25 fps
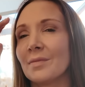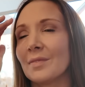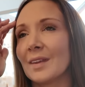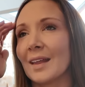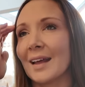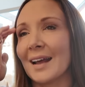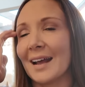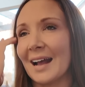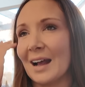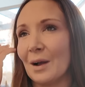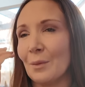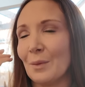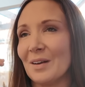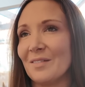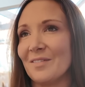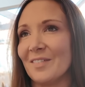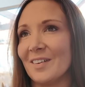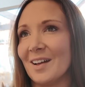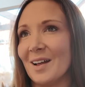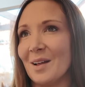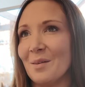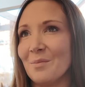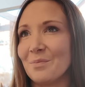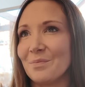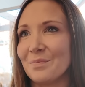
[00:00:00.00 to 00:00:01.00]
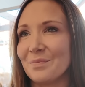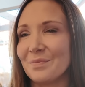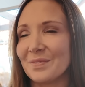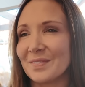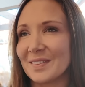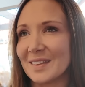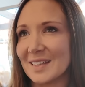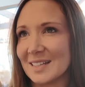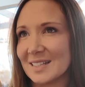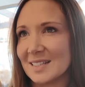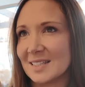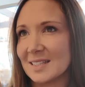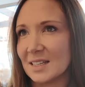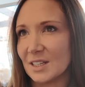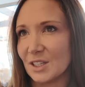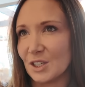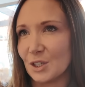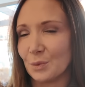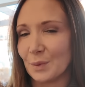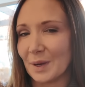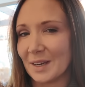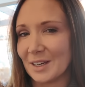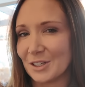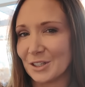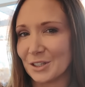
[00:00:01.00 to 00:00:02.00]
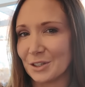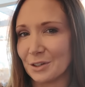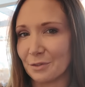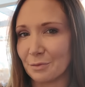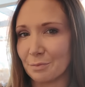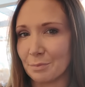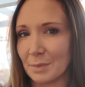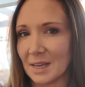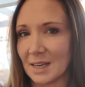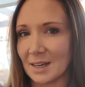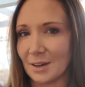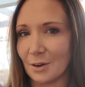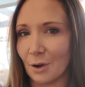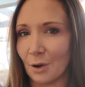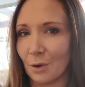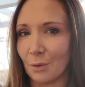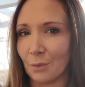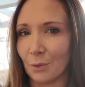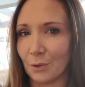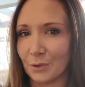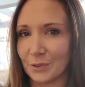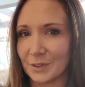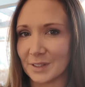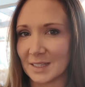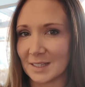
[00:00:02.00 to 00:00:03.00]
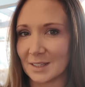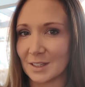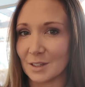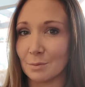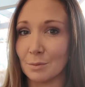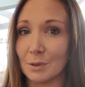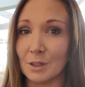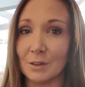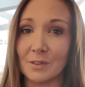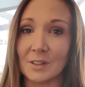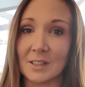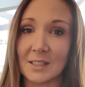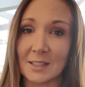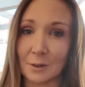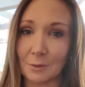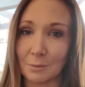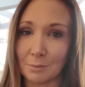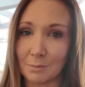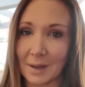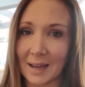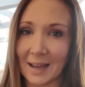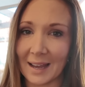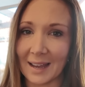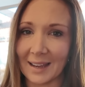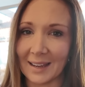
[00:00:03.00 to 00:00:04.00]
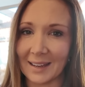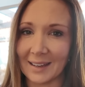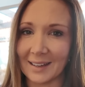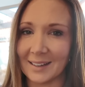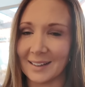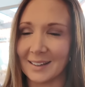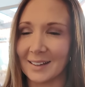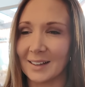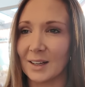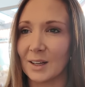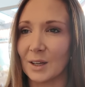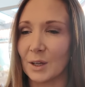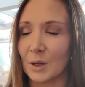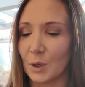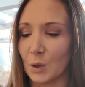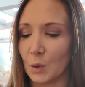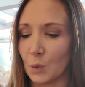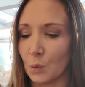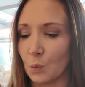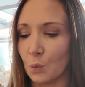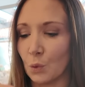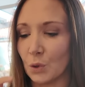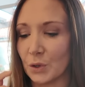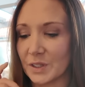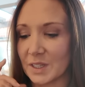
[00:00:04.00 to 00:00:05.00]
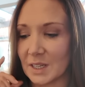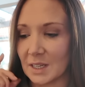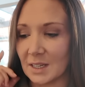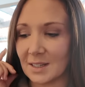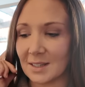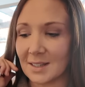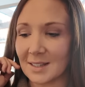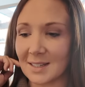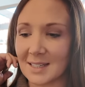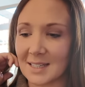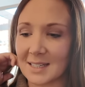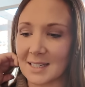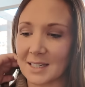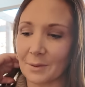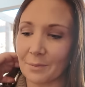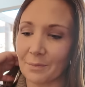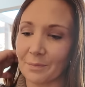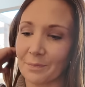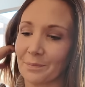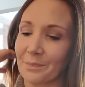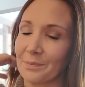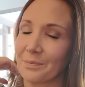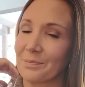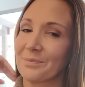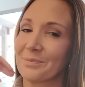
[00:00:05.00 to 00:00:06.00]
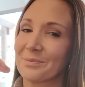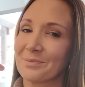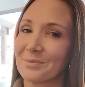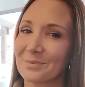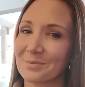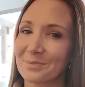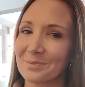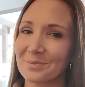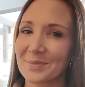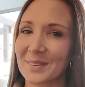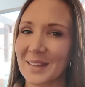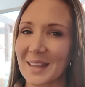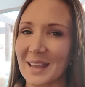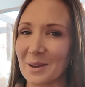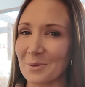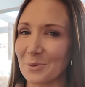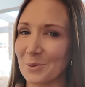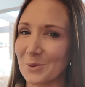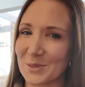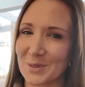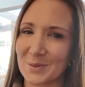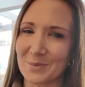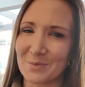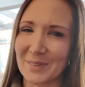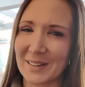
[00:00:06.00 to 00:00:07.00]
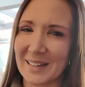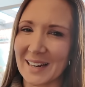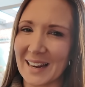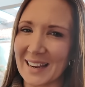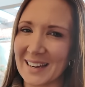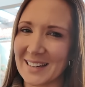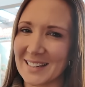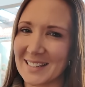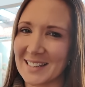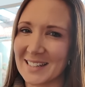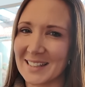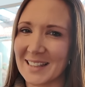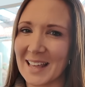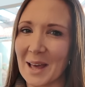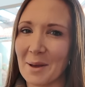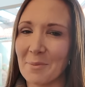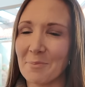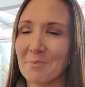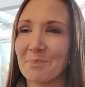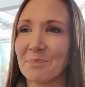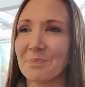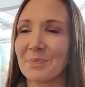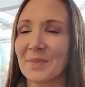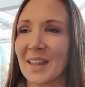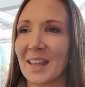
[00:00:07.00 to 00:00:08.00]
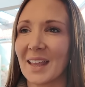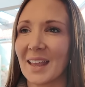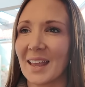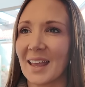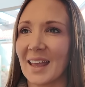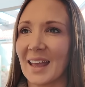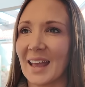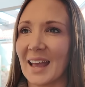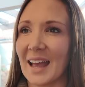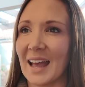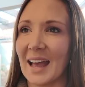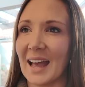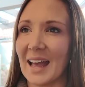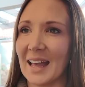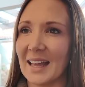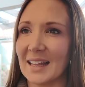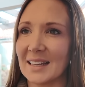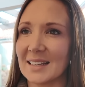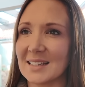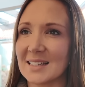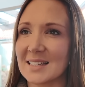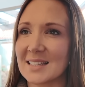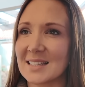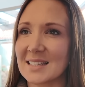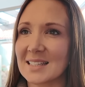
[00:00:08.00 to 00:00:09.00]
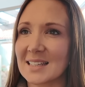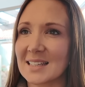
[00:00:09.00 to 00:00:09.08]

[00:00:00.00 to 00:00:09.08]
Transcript: However, this situation of me not wanting to move until May wasn't relayed to them, and